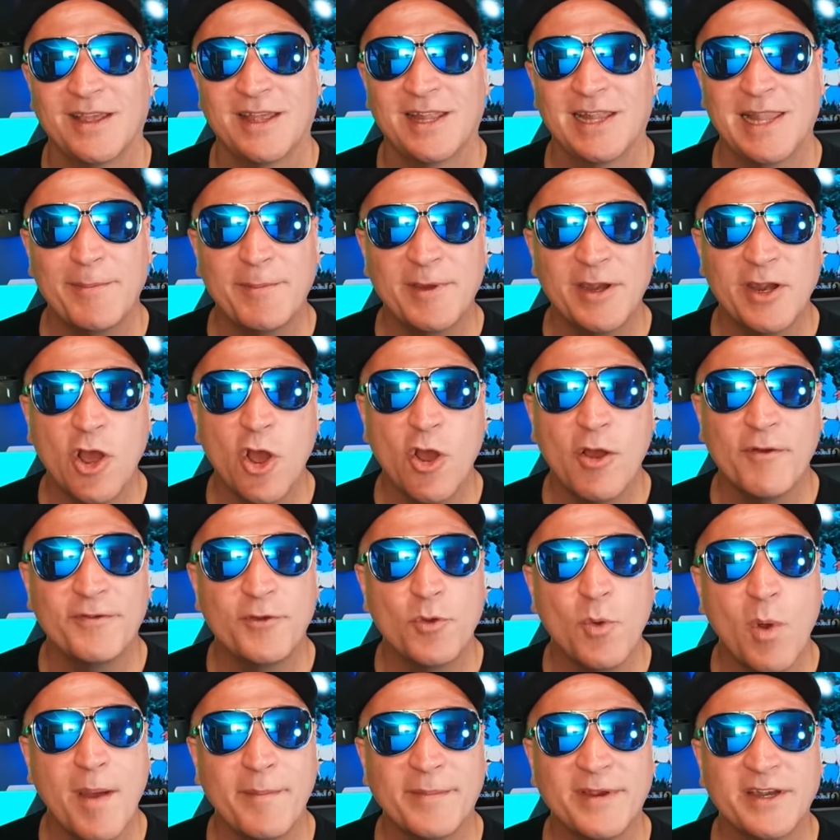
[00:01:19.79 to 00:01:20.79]
Let me know if you
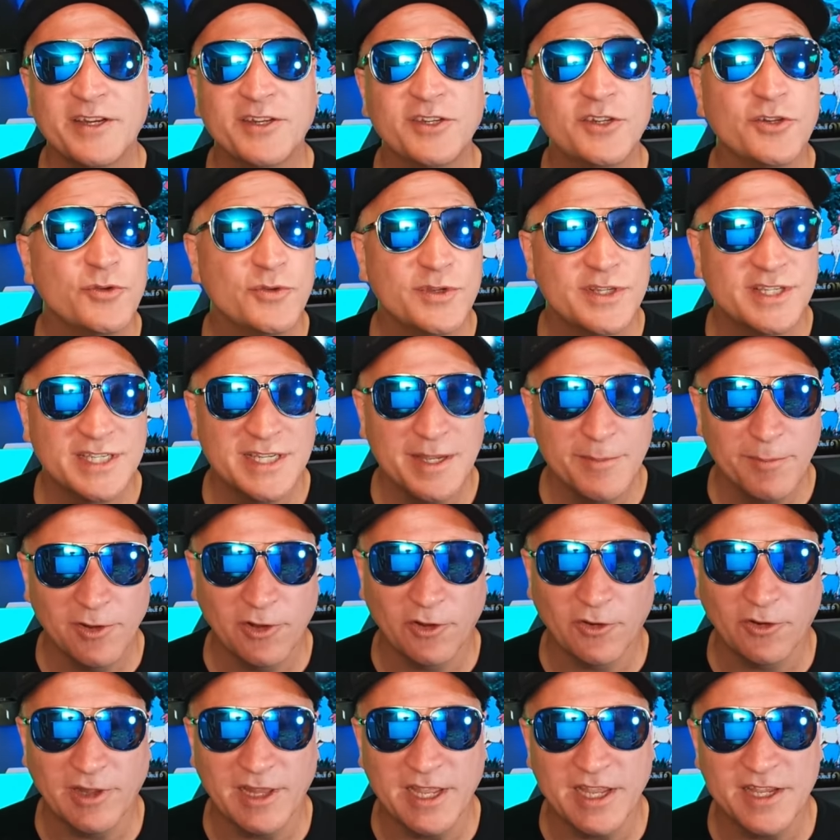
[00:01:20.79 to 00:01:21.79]
want me to do
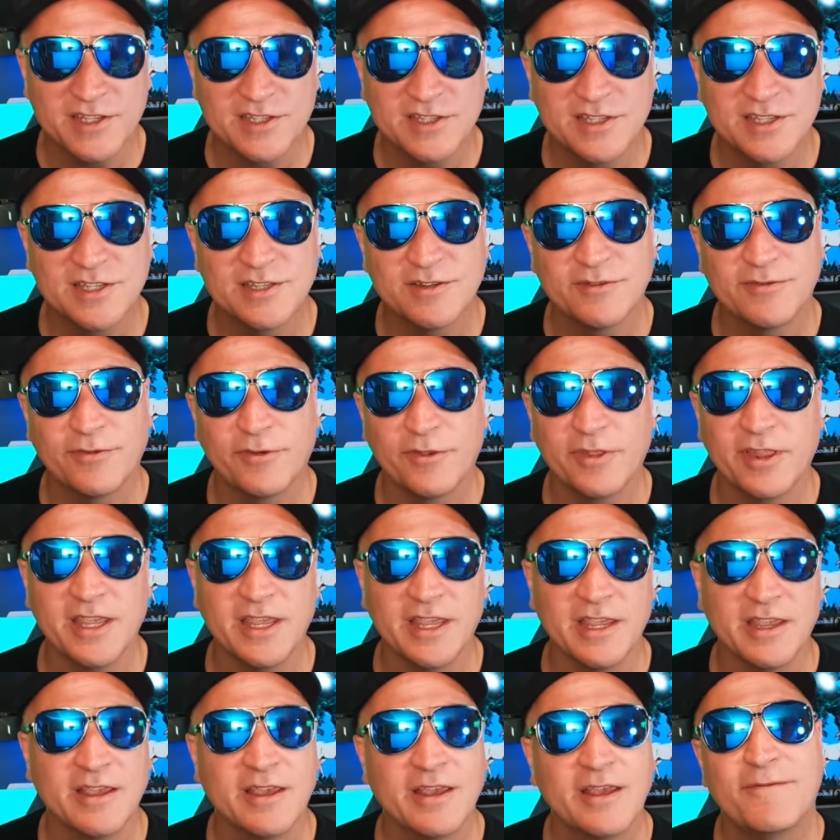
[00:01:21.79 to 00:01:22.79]
similar lists for
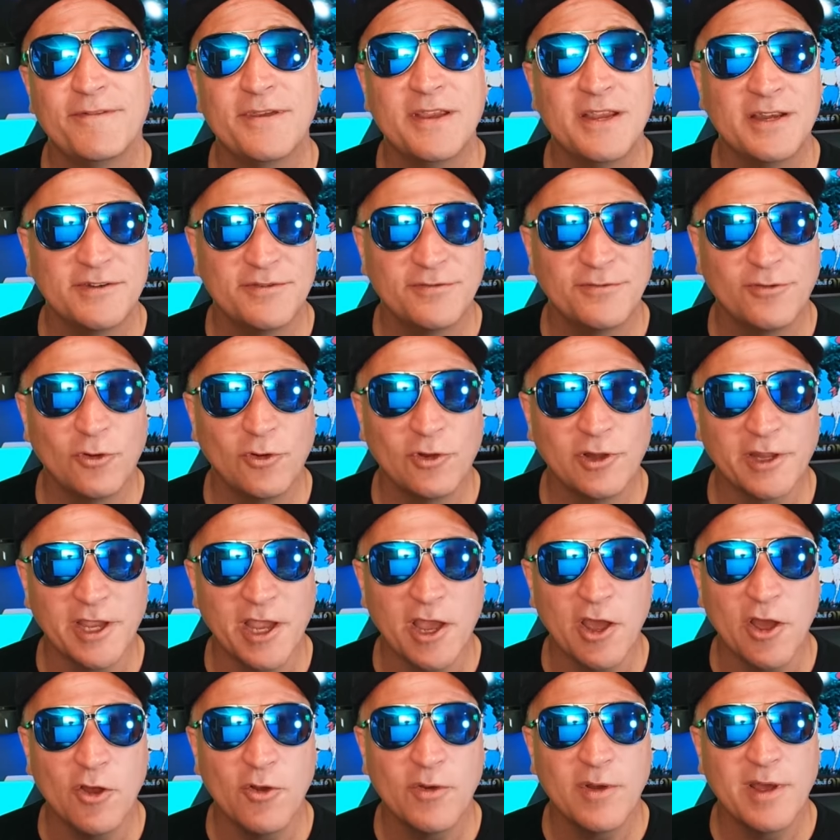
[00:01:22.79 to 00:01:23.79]
the Fiend
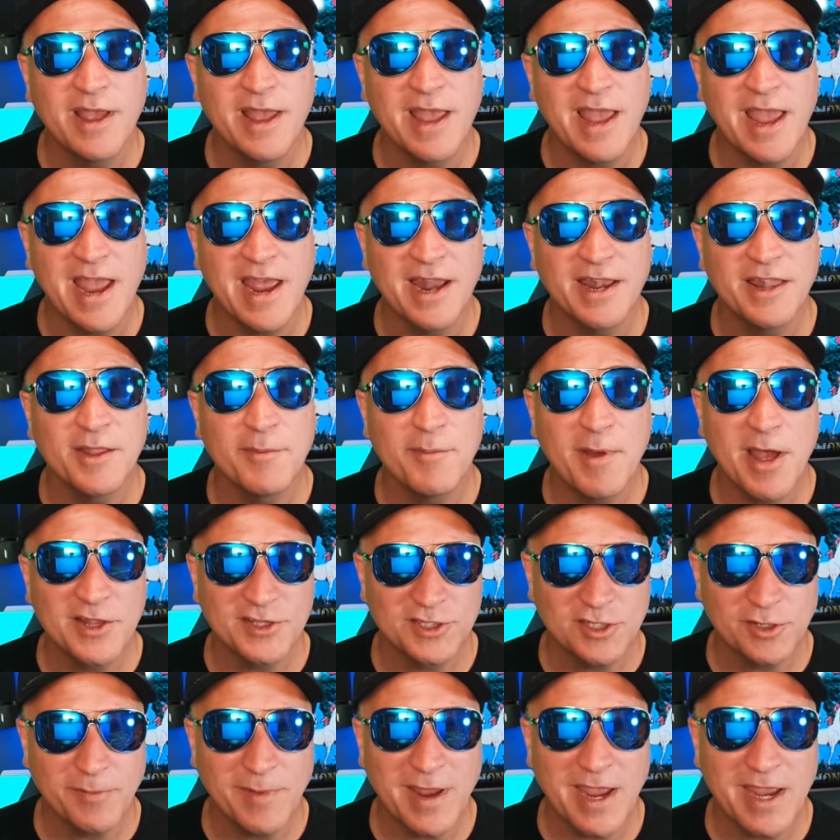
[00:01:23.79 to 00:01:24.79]
Folio and the
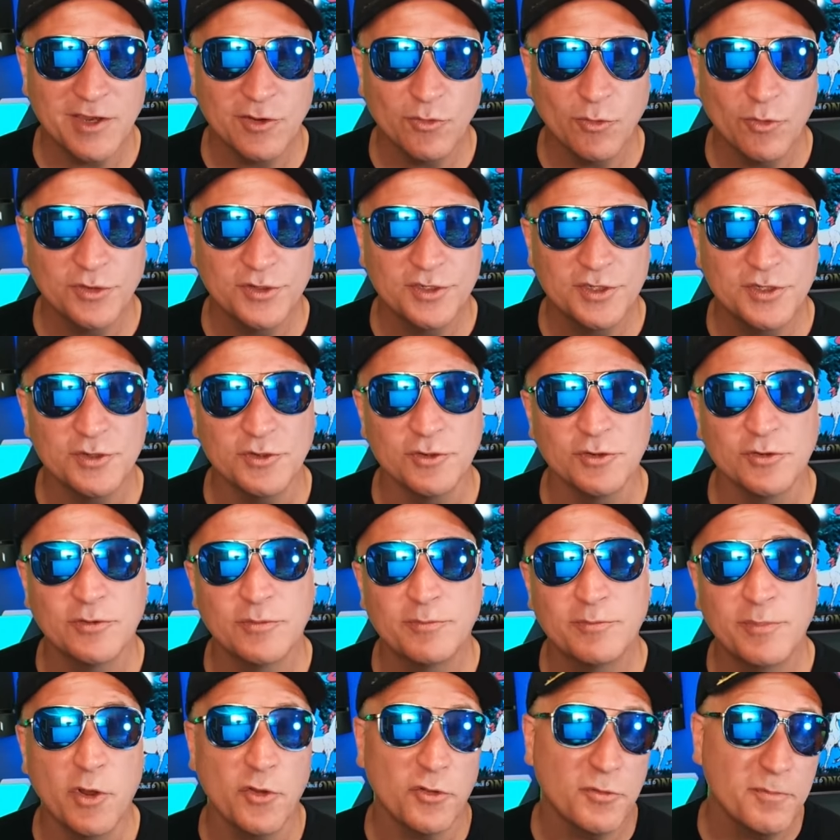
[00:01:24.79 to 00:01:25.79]
Monster Manual too,
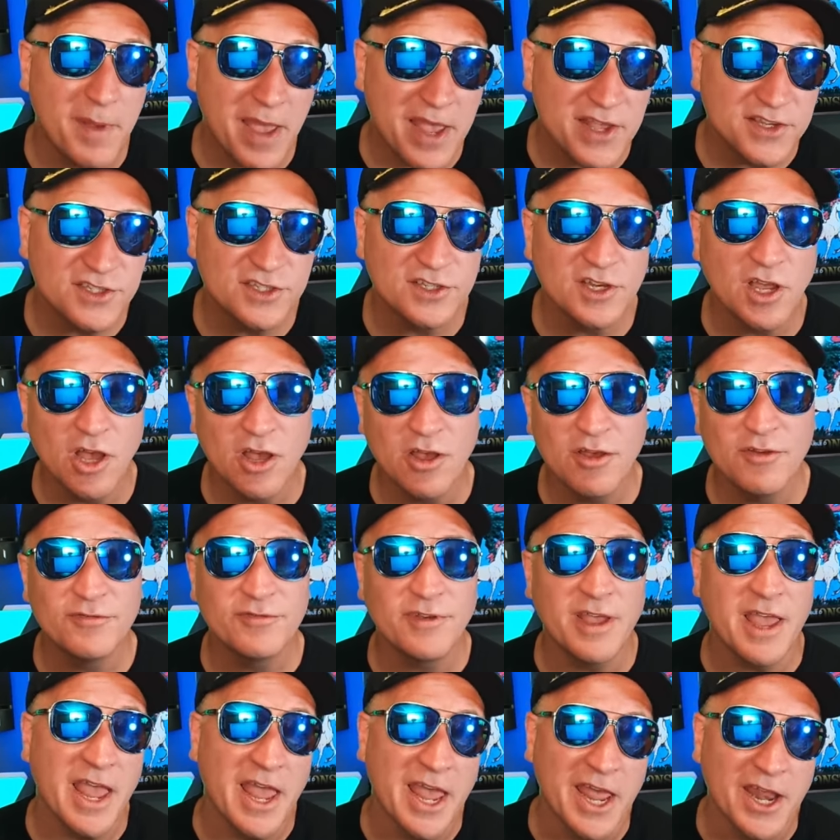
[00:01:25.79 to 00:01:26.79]
both best of
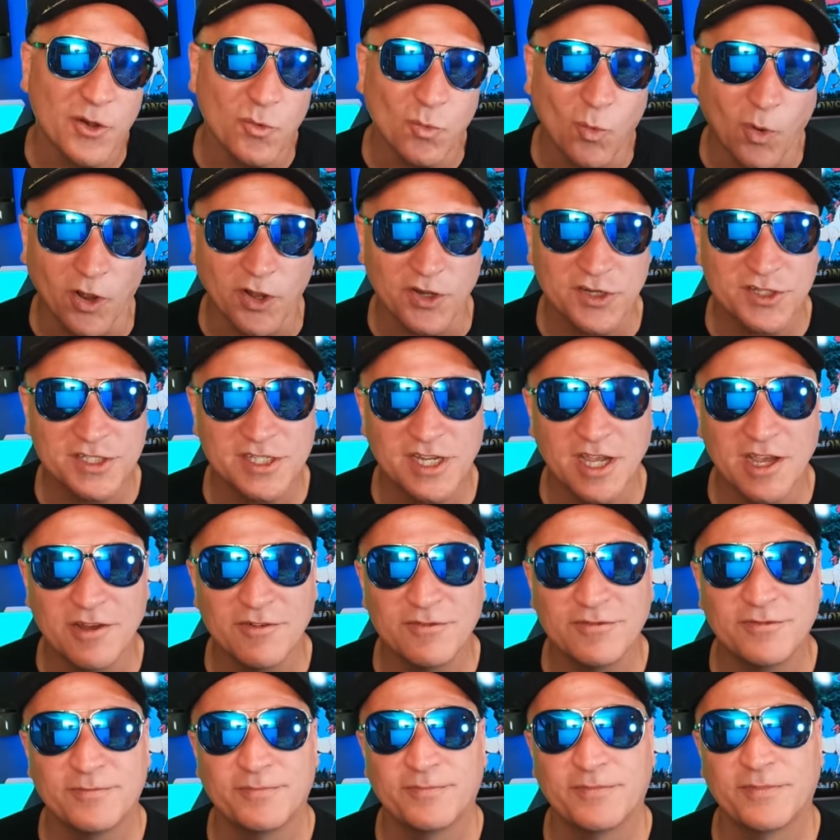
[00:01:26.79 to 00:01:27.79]
and worst
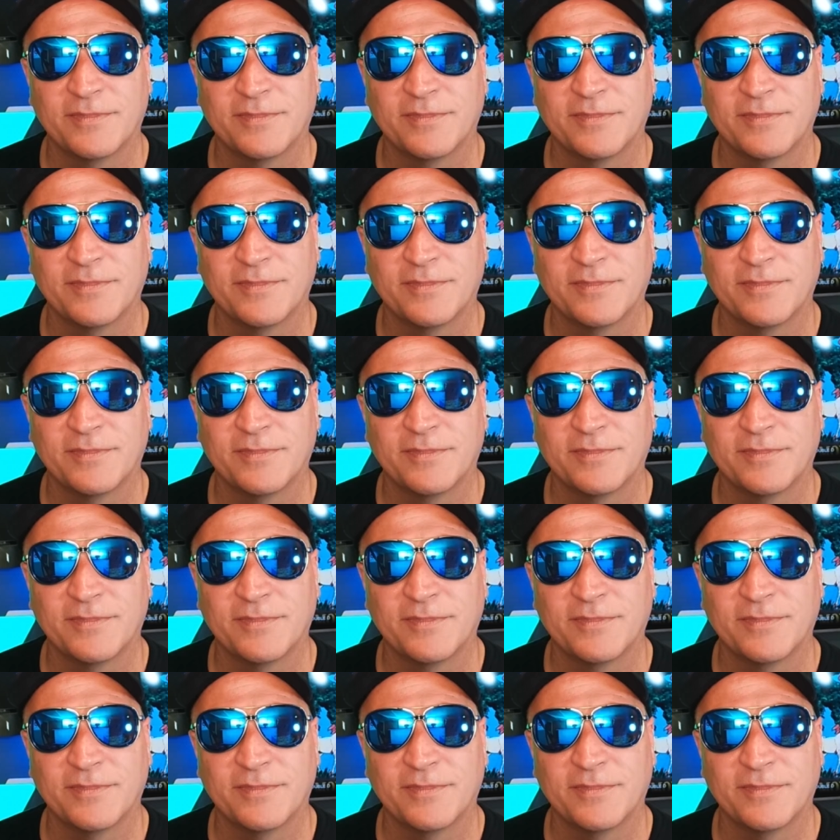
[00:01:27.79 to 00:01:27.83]
of.